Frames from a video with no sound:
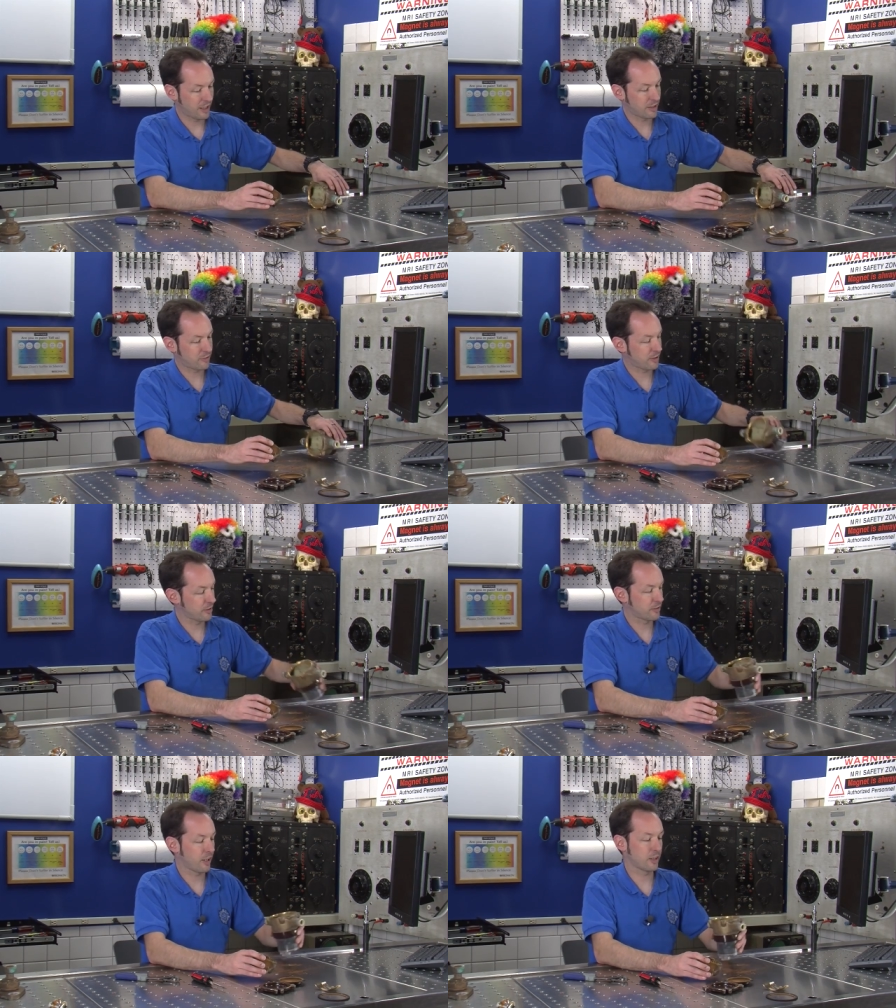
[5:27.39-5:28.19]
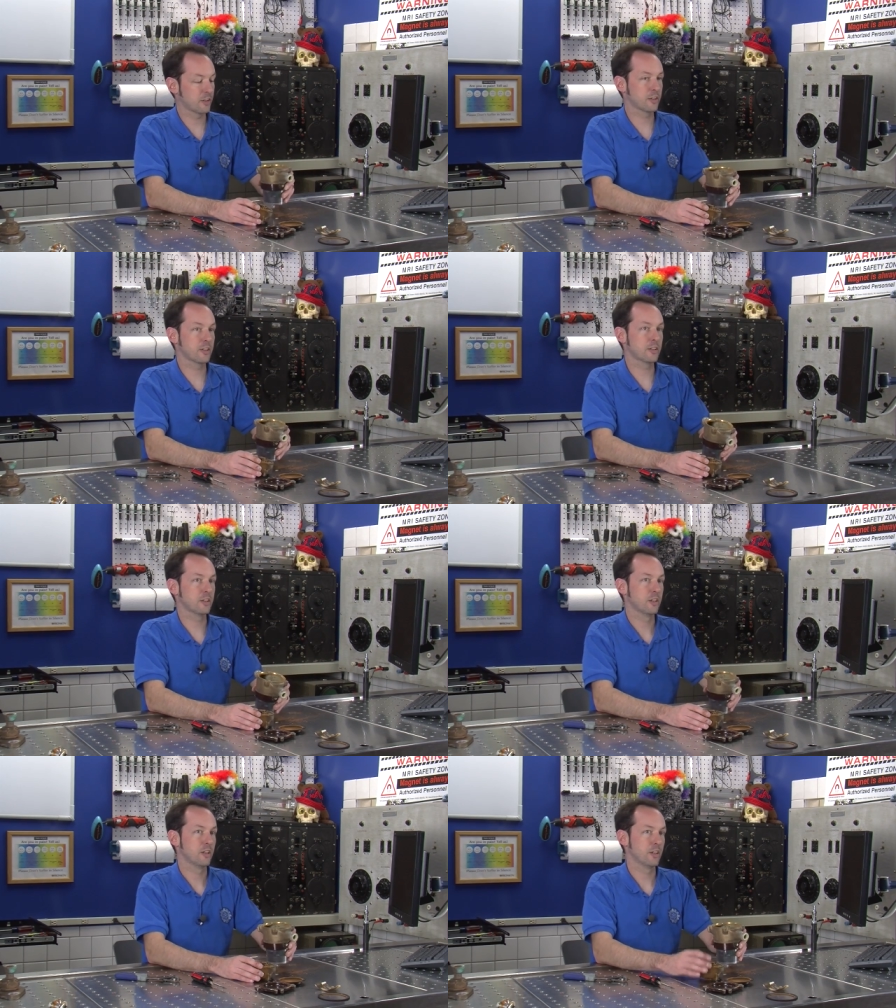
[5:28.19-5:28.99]
that's the entirety
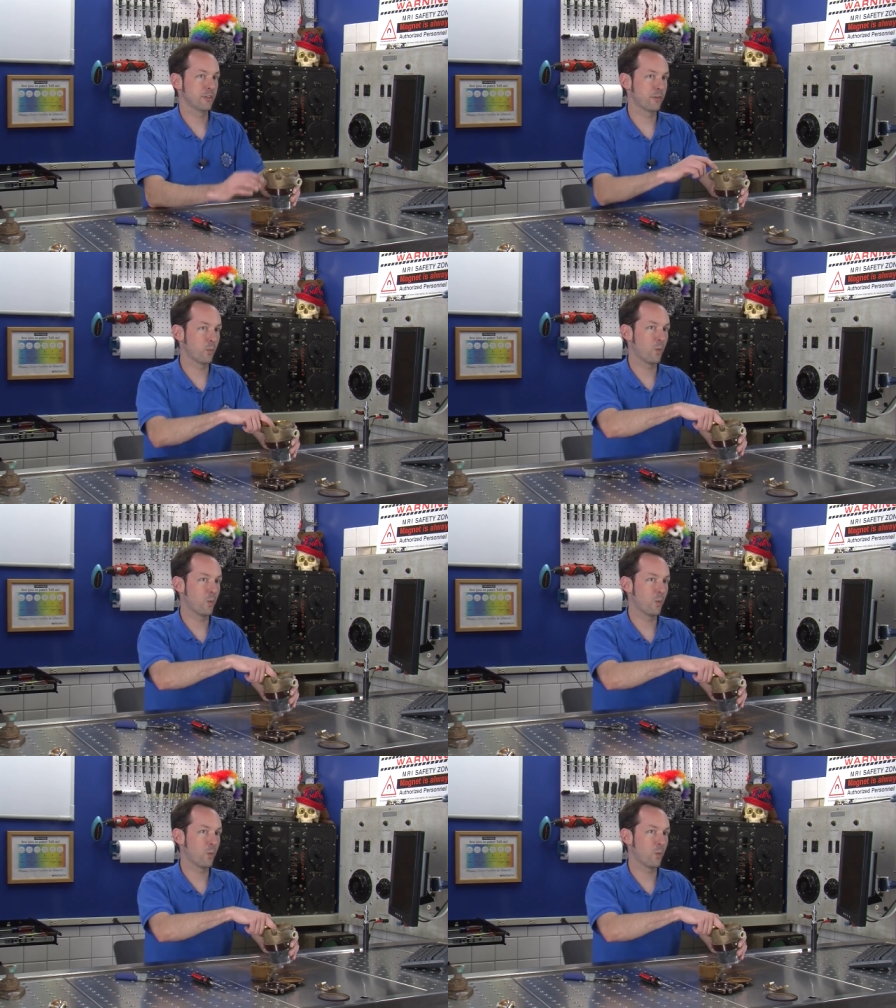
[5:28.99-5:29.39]
of the